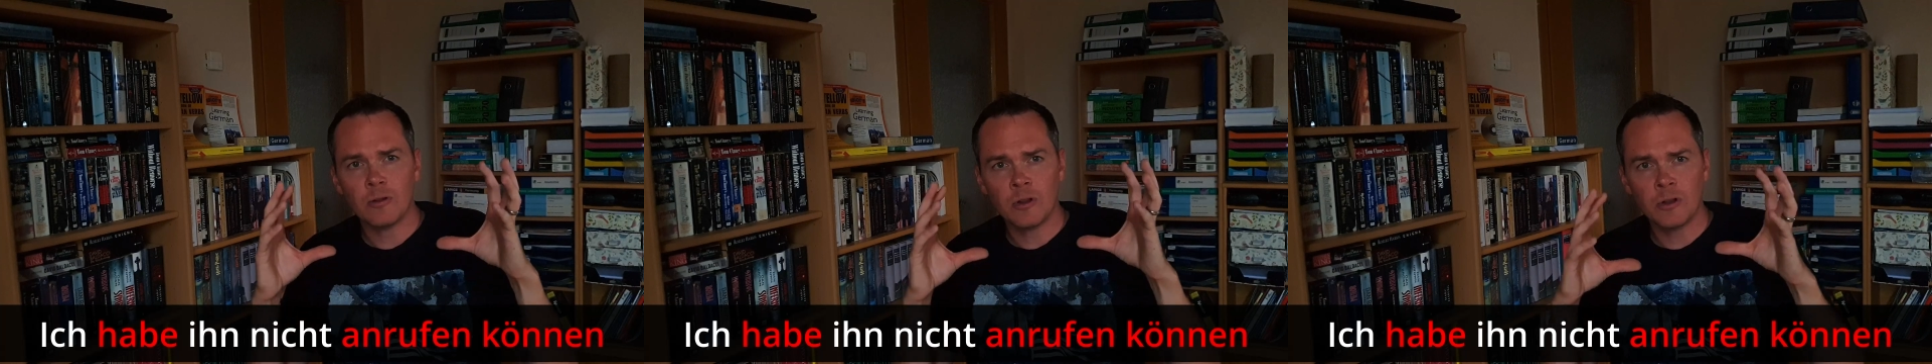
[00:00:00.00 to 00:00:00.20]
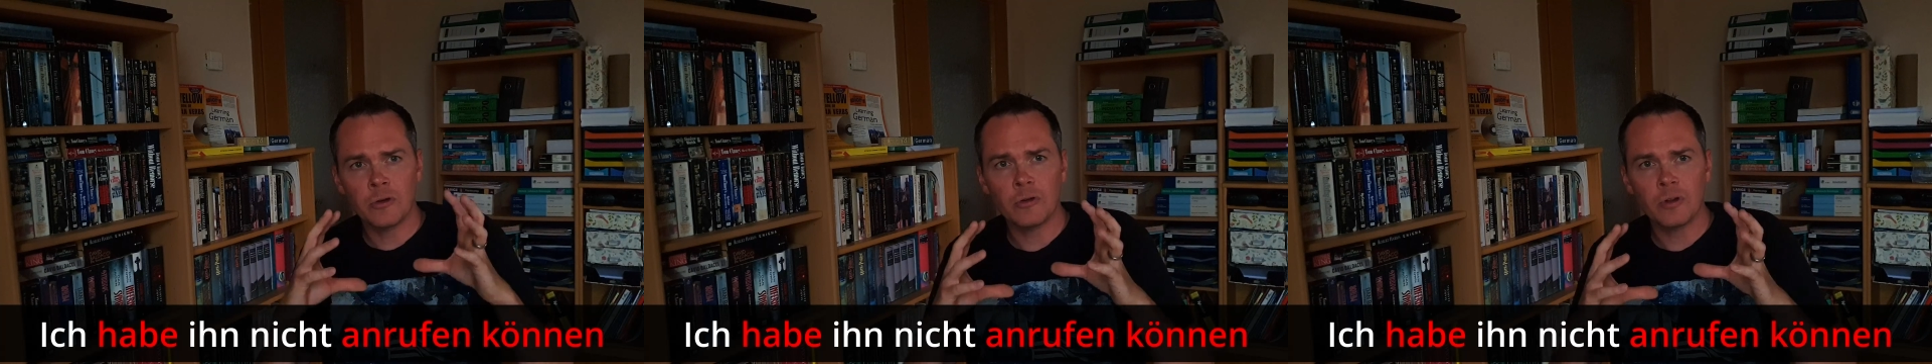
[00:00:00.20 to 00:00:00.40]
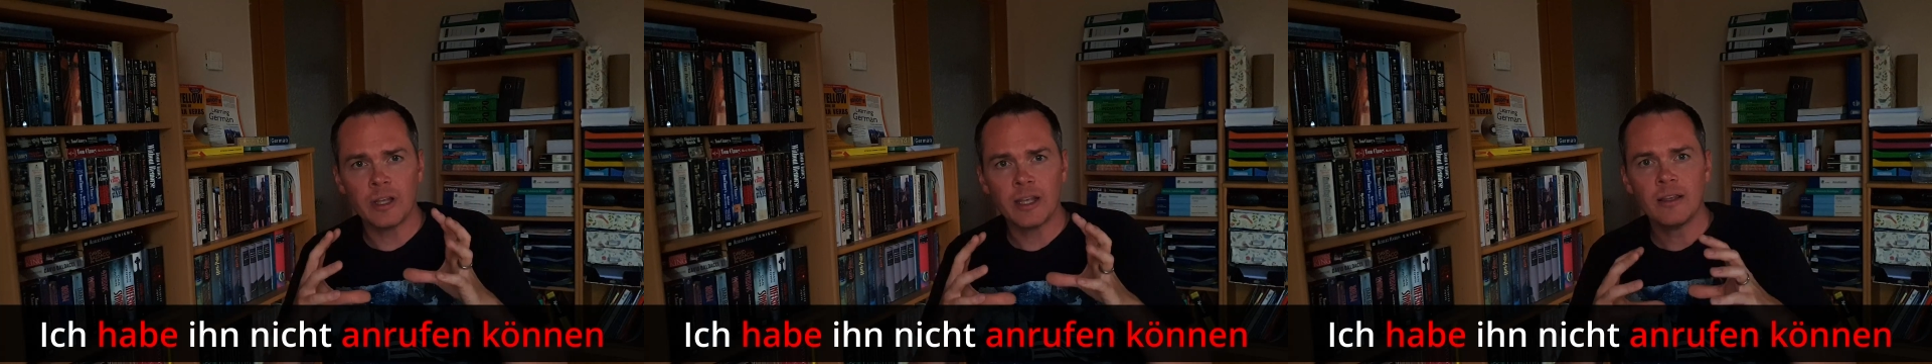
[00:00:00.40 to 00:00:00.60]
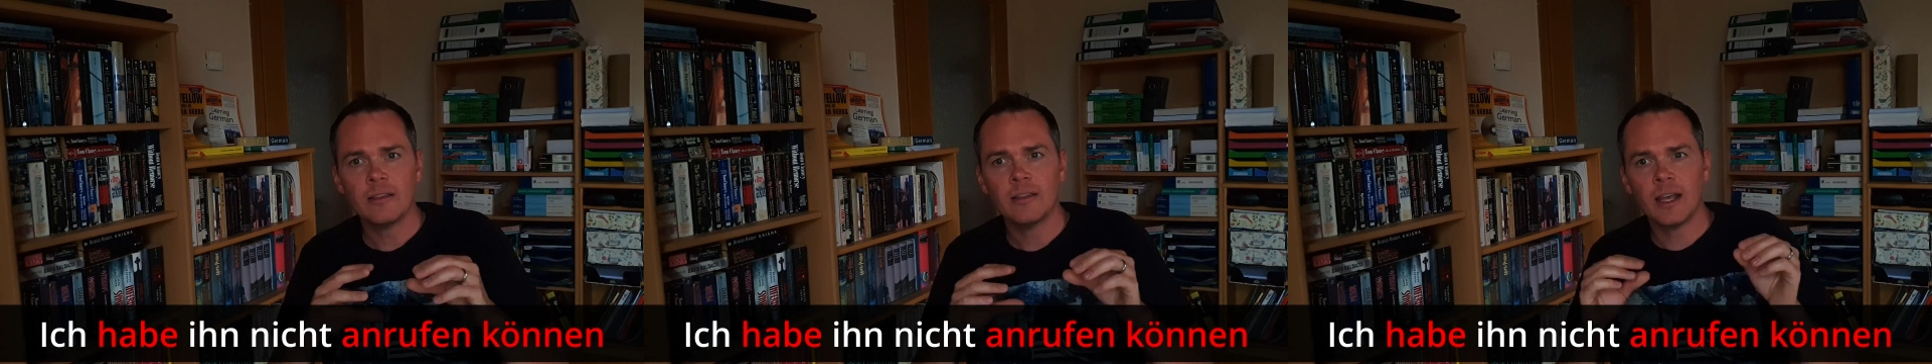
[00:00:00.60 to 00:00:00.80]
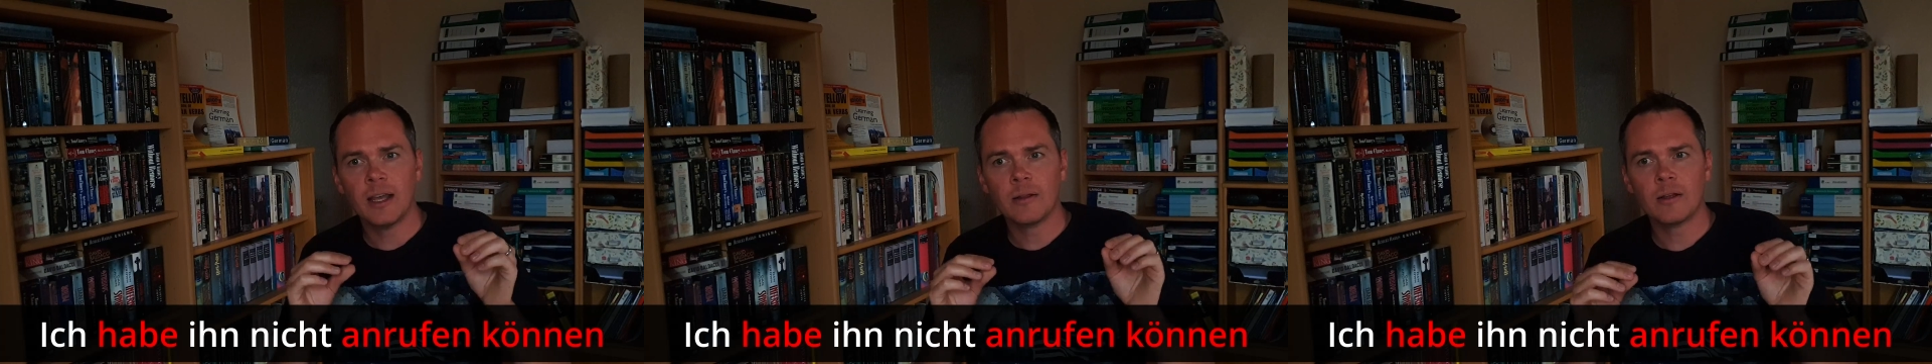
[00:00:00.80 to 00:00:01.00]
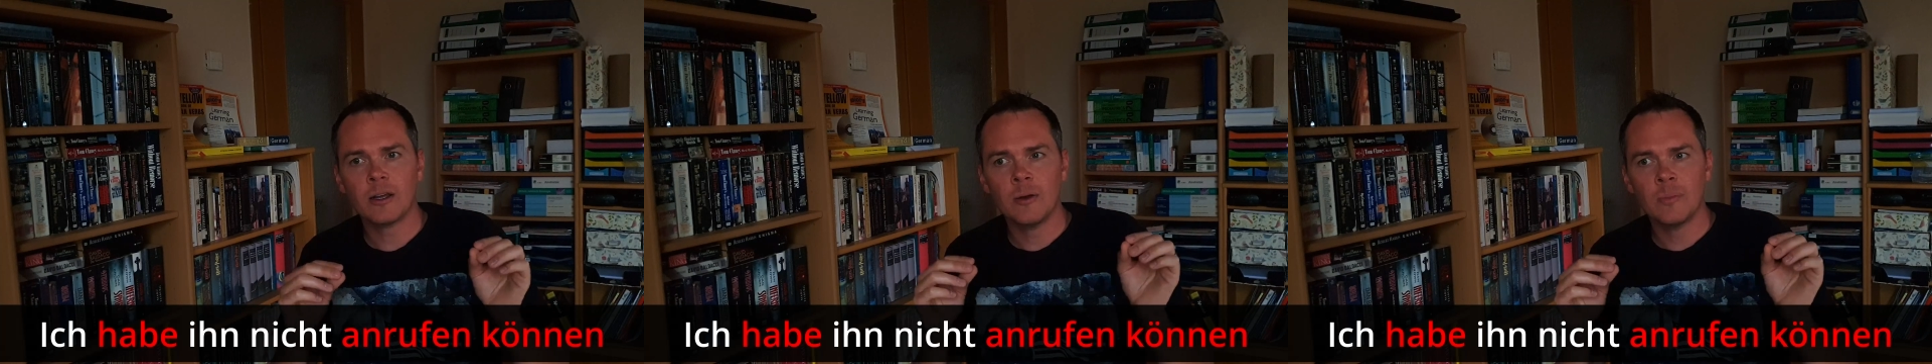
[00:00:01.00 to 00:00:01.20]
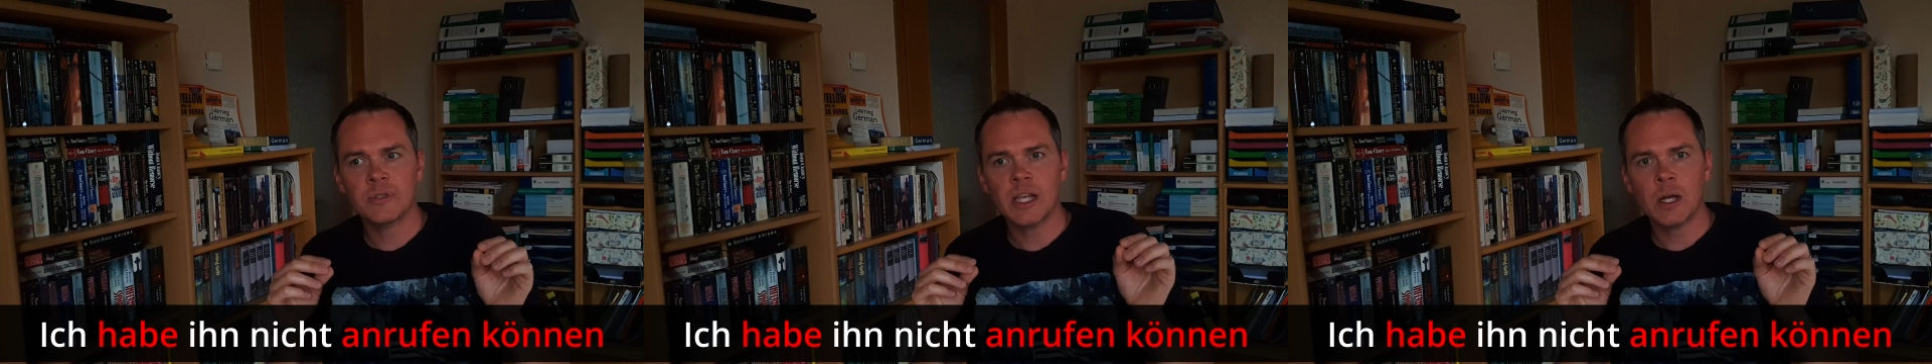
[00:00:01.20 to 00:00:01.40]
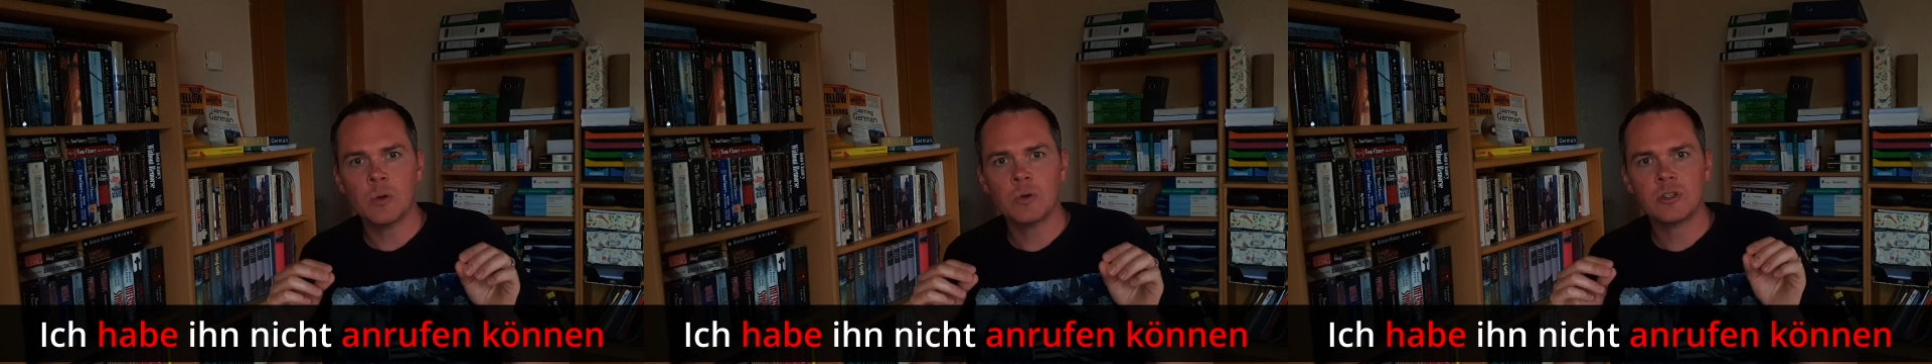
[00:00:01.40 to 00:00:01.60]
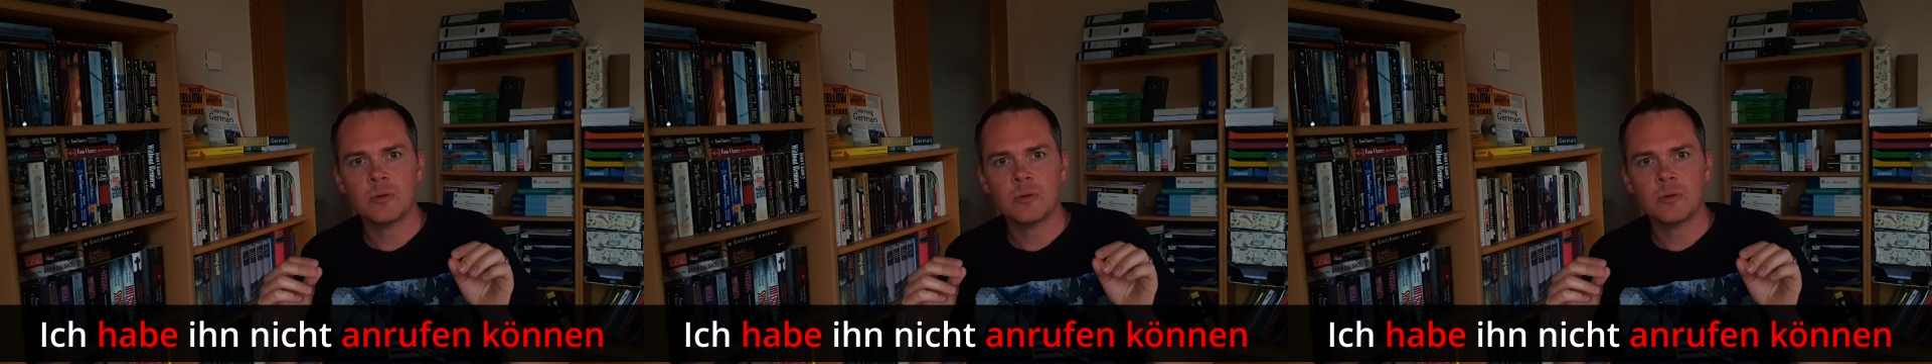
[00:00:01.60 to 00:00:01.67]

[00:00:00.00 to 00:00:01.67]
literally, that comes out